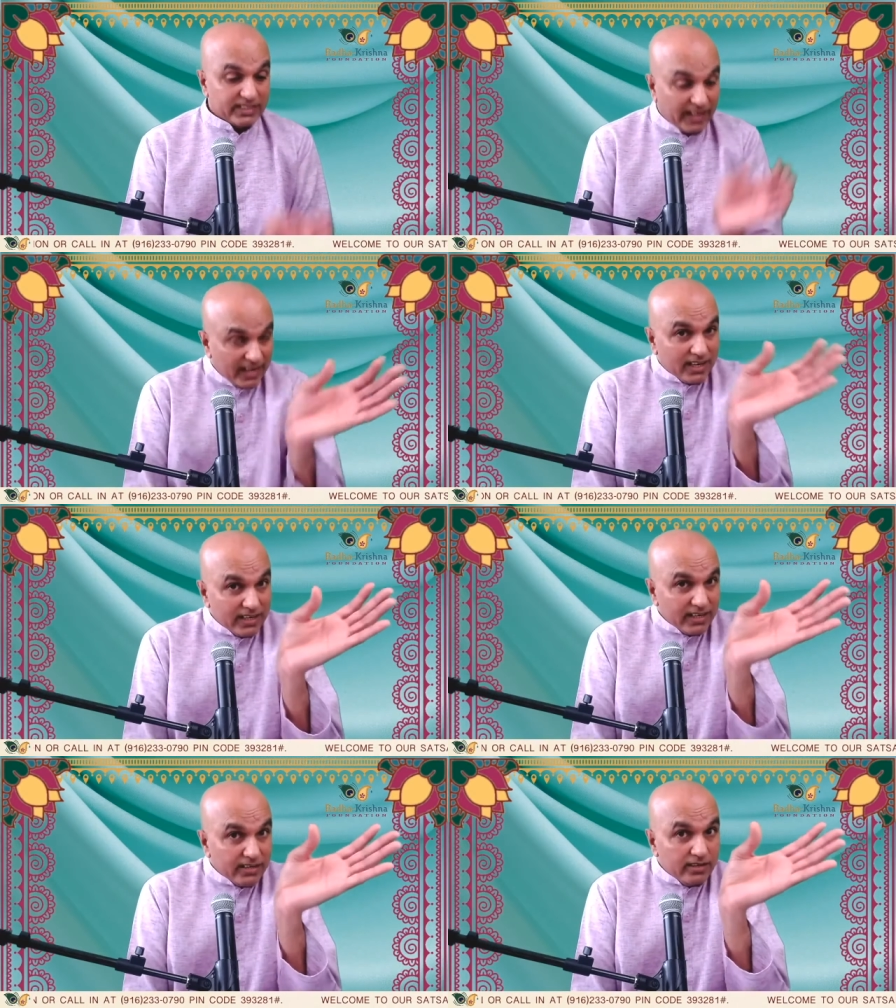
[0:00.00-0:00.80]

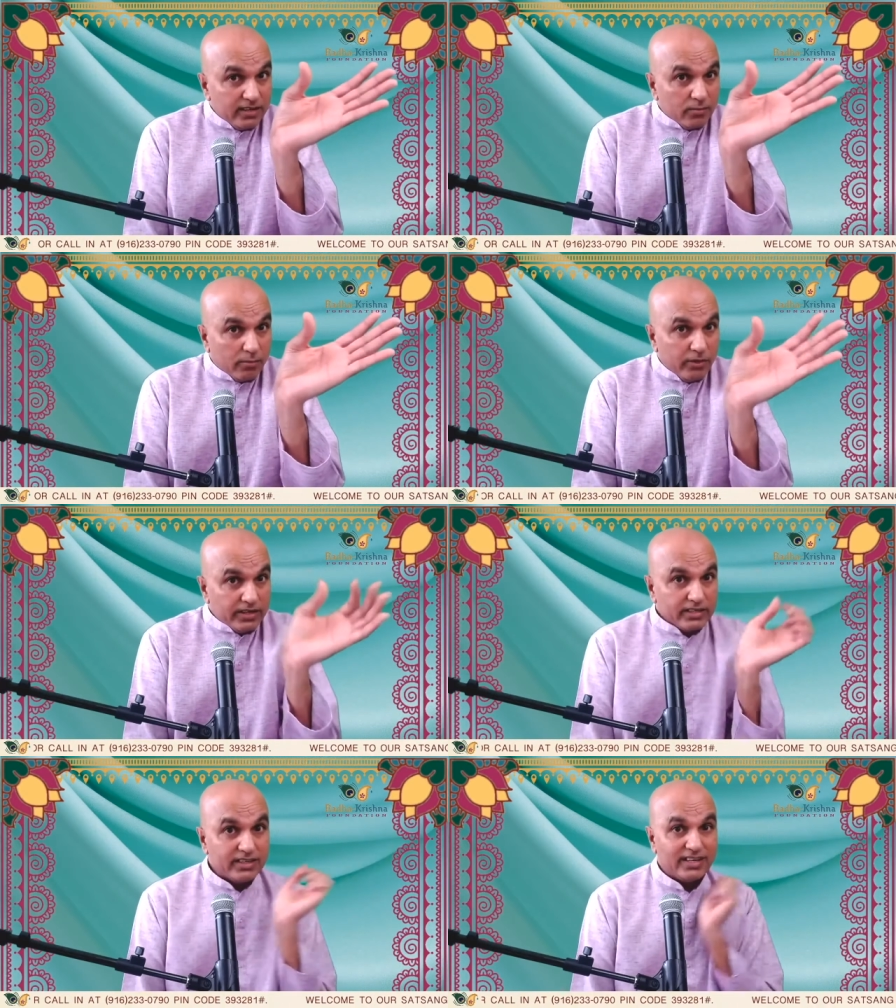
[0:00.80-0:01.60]
Cycling
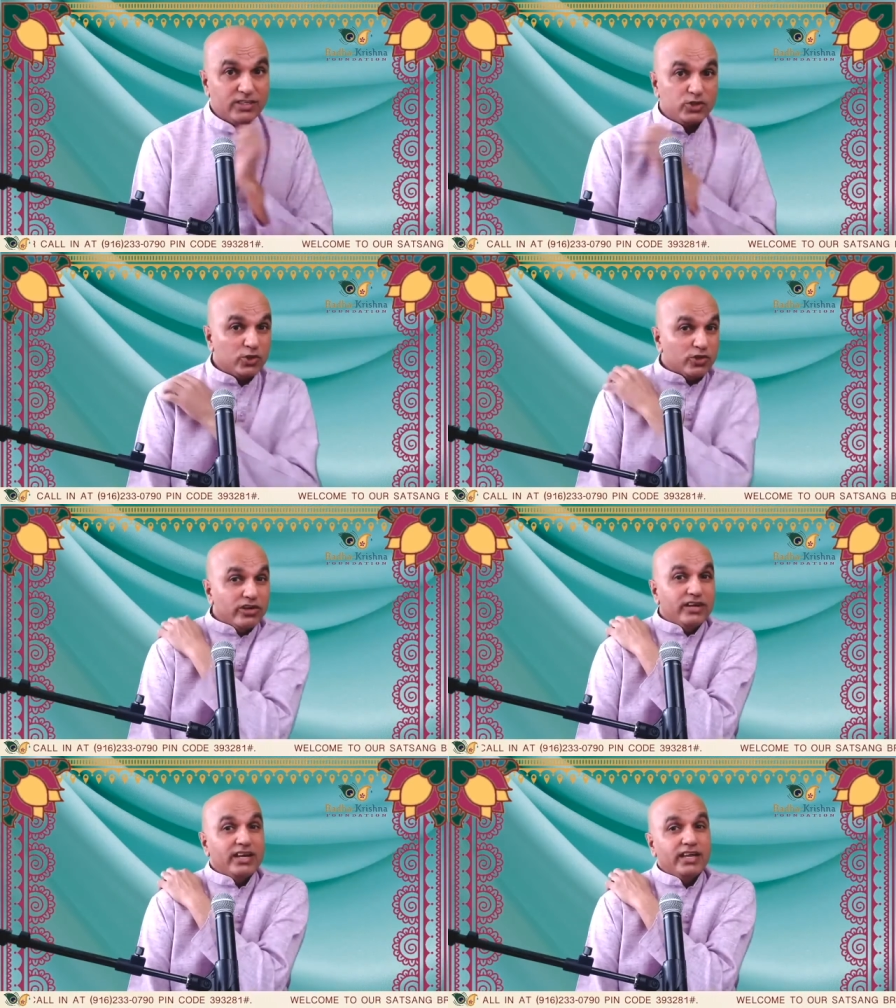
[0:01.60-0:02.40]
in Britain had
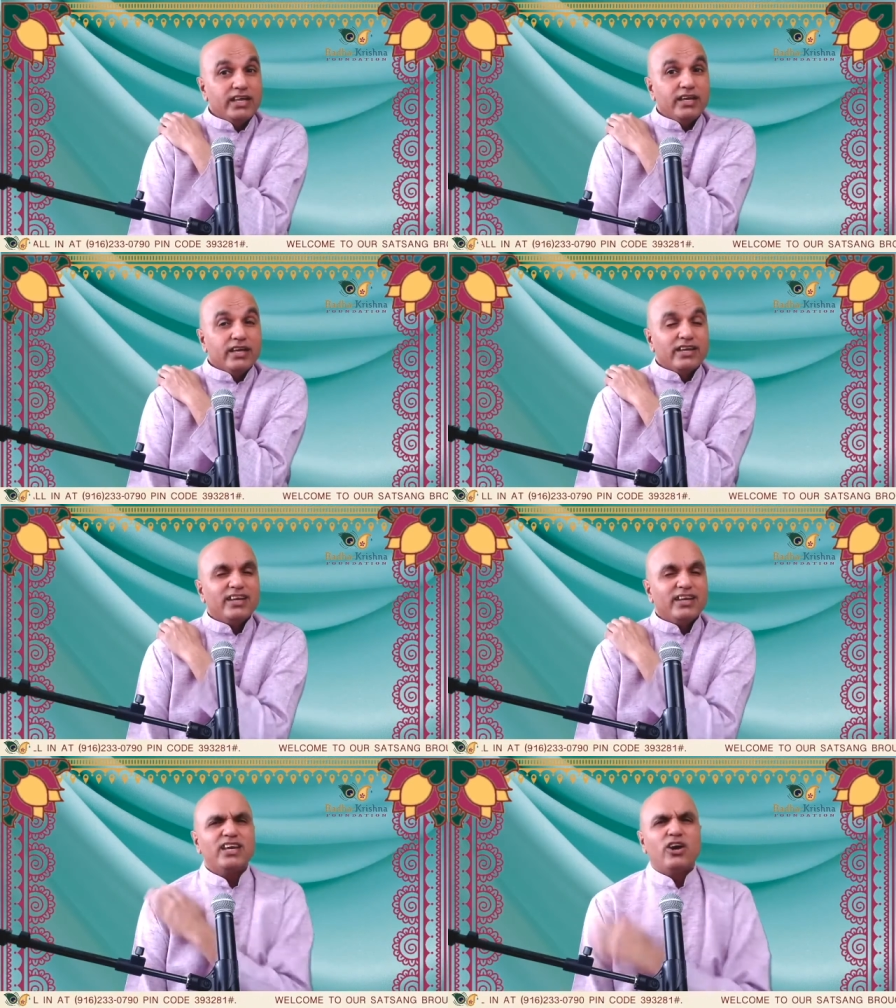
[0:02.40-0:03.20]
endured nearly
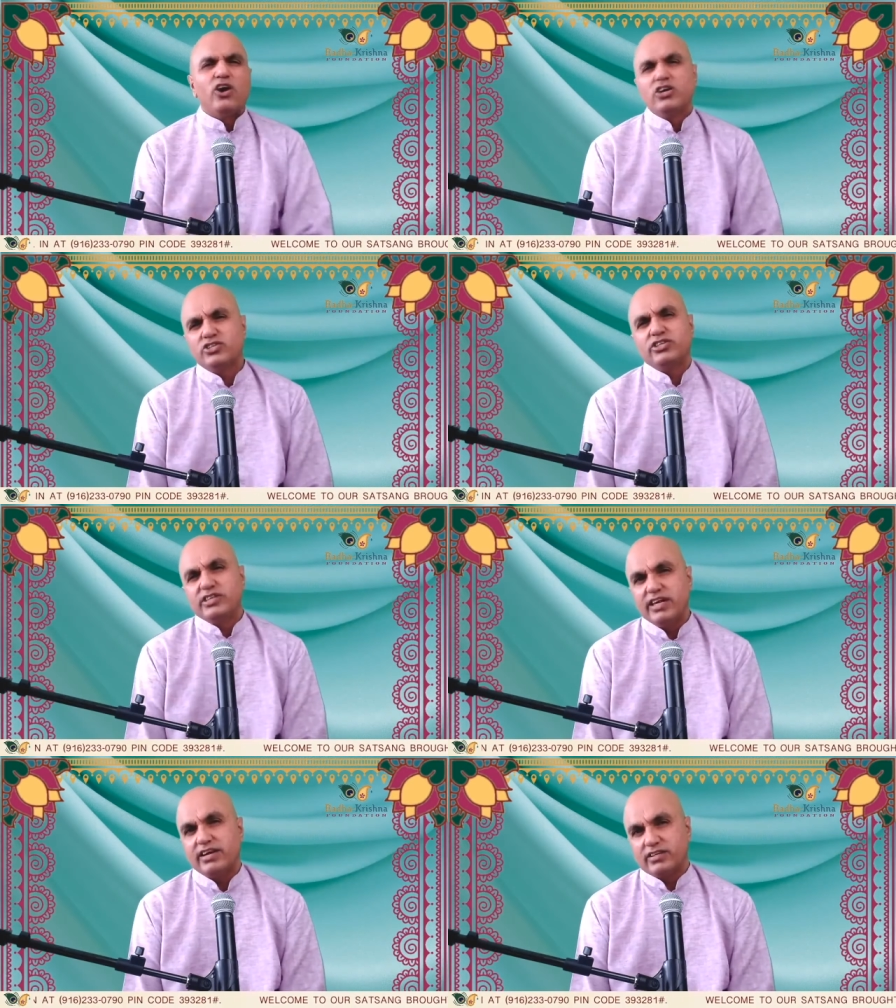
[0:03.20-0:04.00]

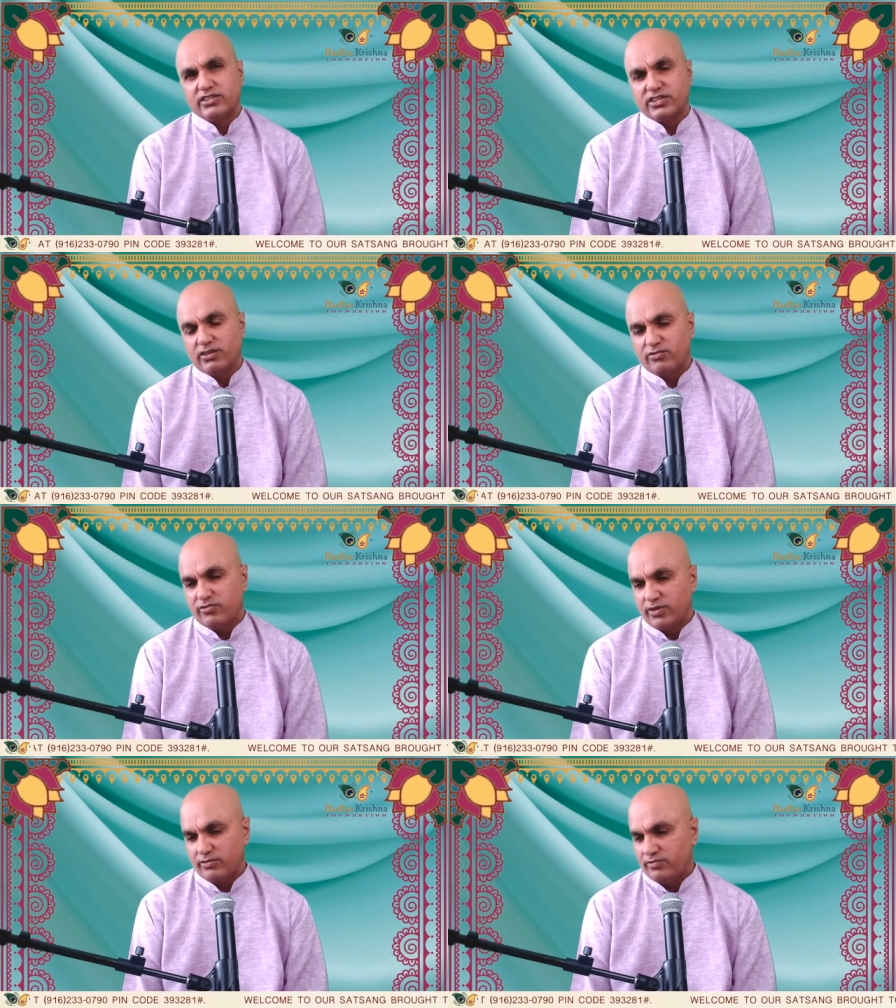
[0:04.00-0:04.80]
100 years
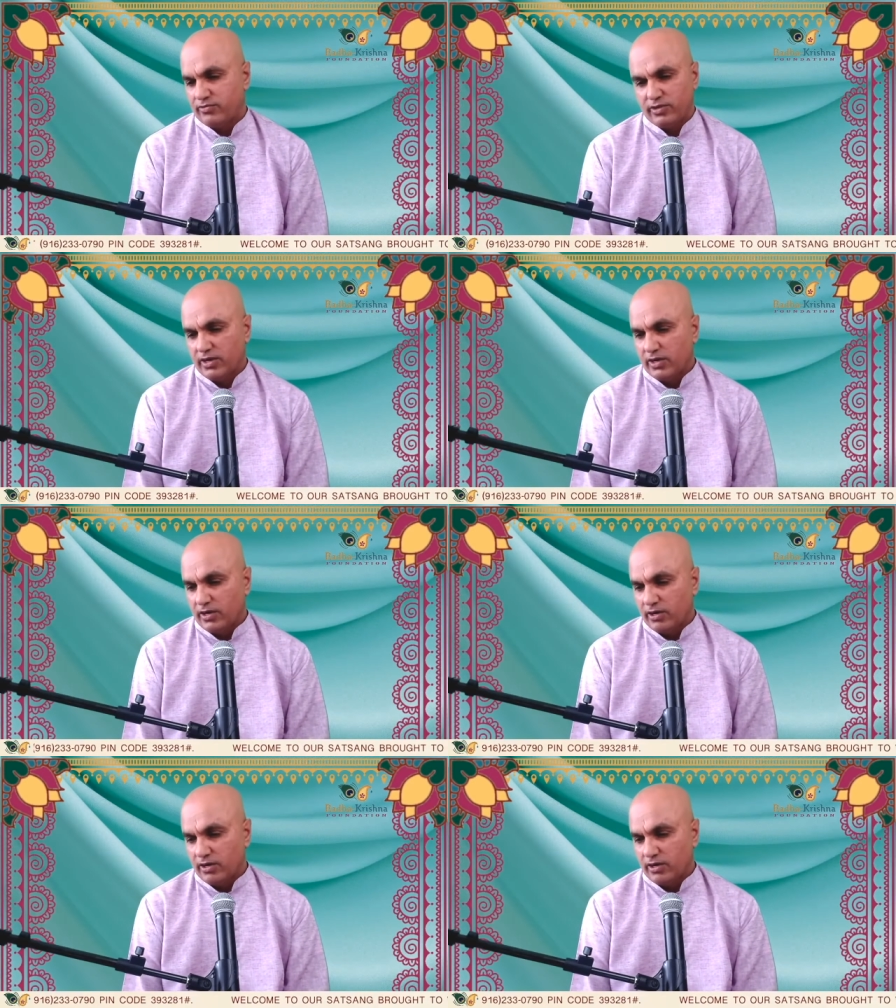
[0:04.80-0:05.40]
of